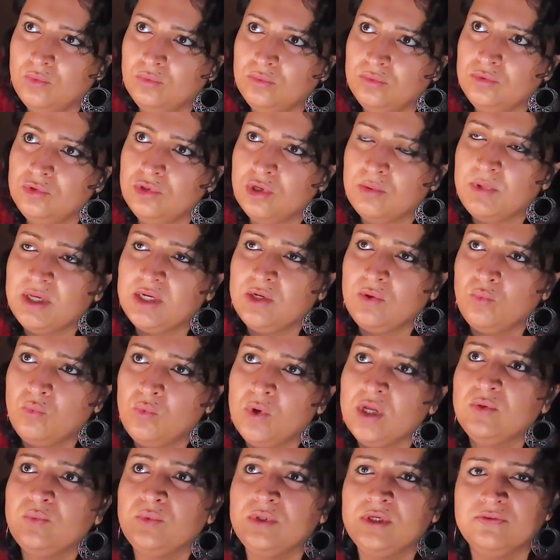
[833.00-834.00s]
no matter
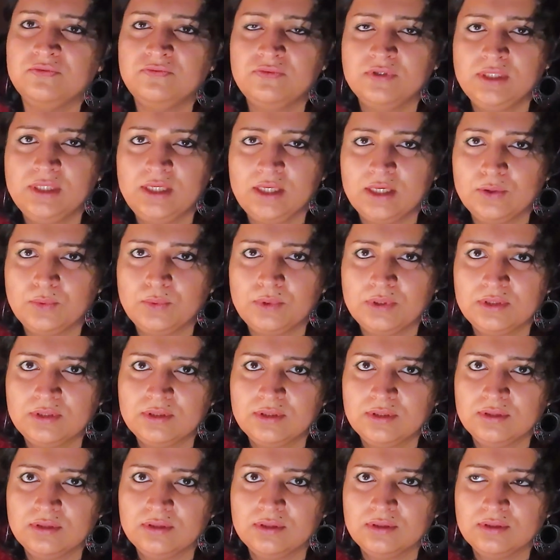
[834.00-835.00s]
what we affiliate
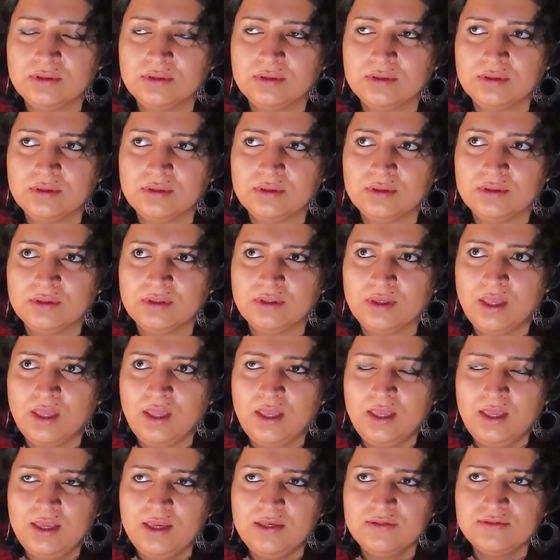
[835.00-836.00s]
with,
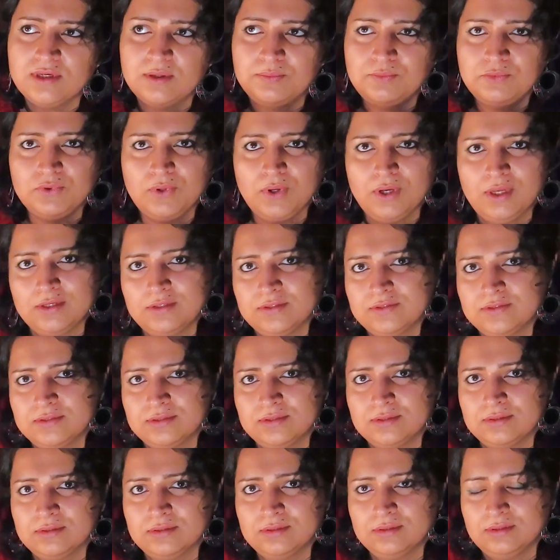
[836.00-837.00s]
it's up to
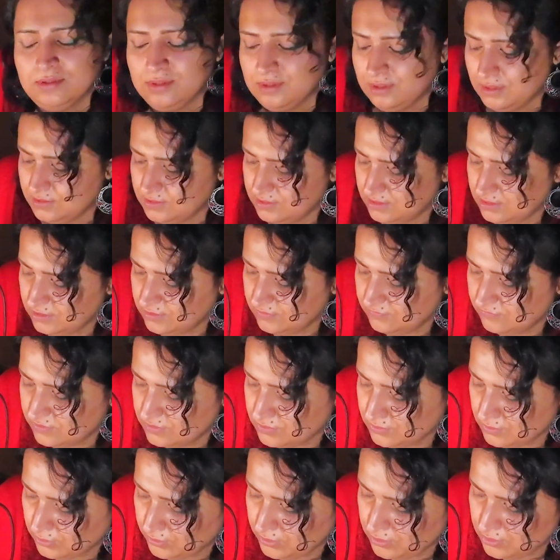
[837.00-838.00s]
us as
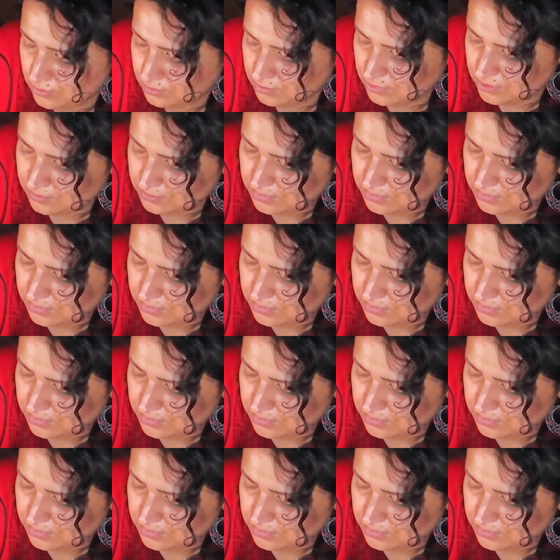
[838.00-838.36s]
individual human